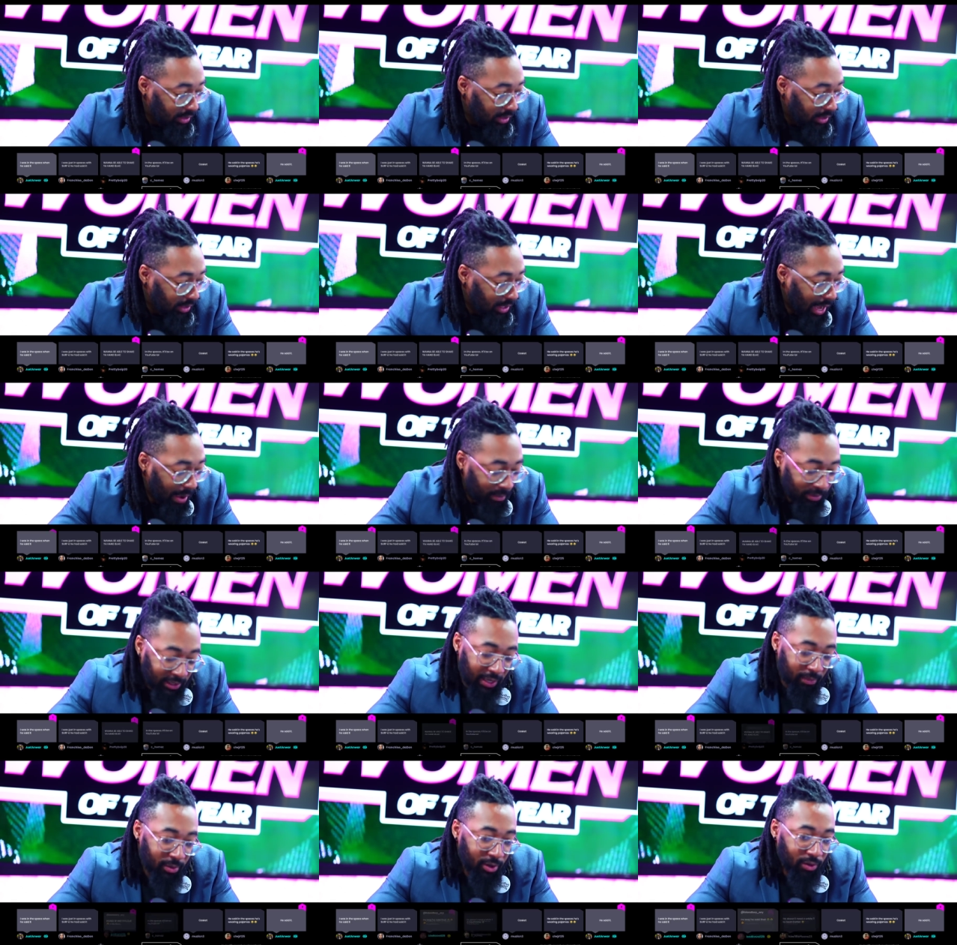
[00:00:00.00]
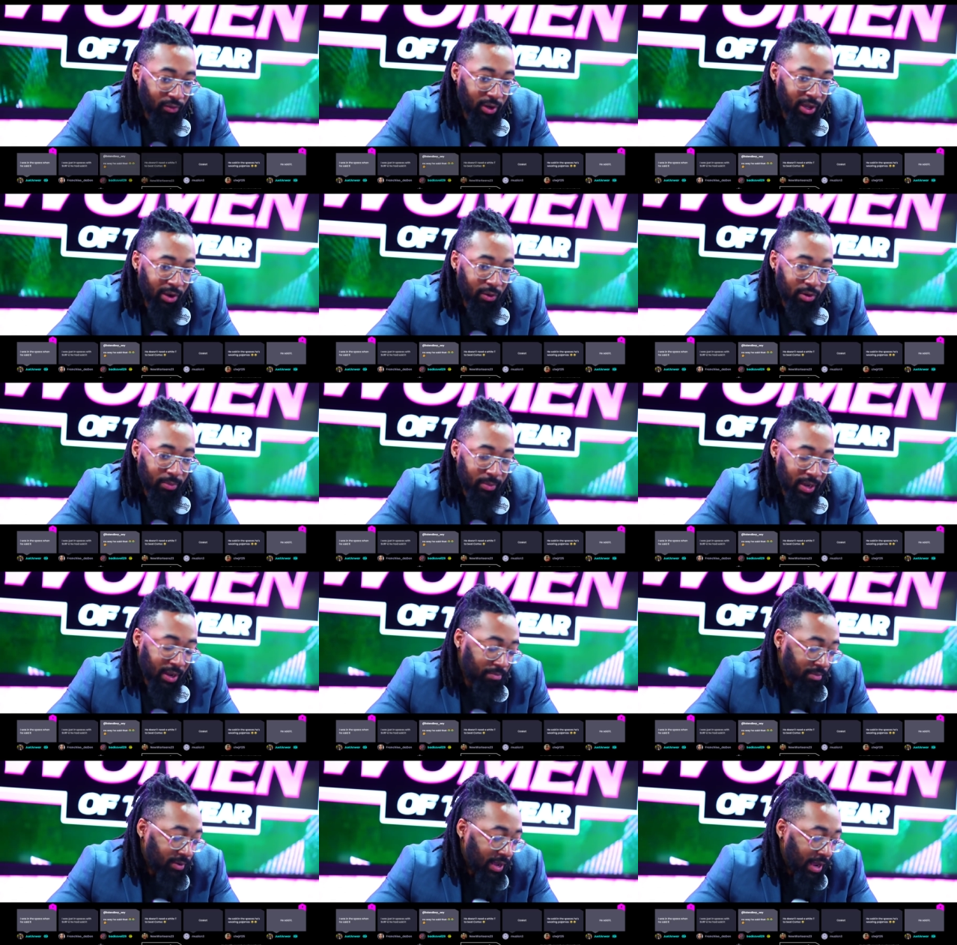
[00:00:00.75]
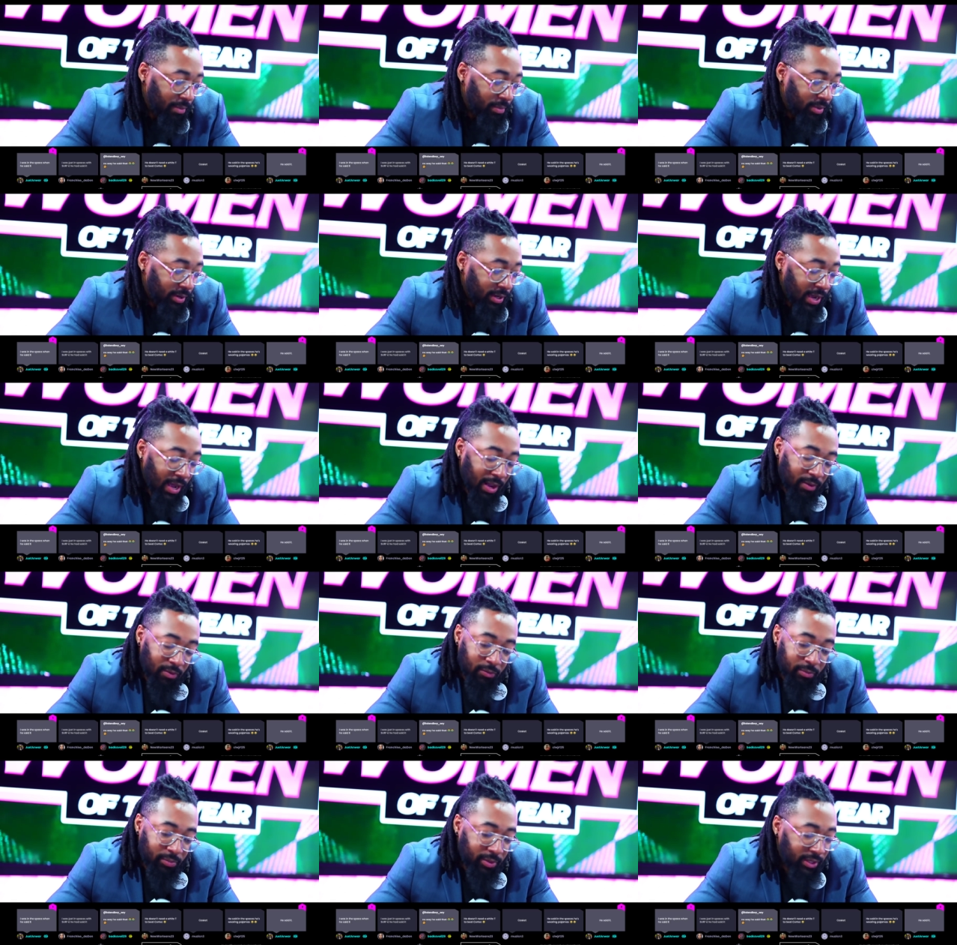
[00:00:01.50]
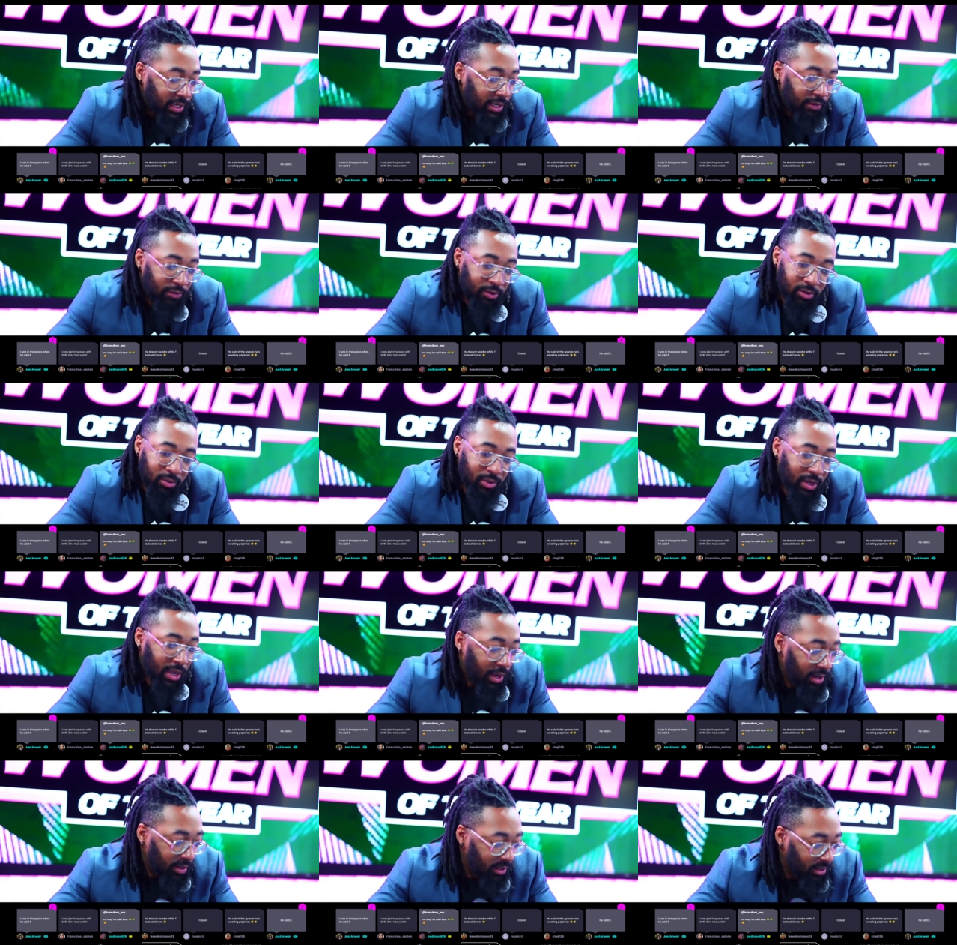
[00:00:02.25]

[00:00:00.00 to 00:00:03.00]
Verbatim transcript: I'm keeping it real with him. I'm not a. Be- I don't believe you yet.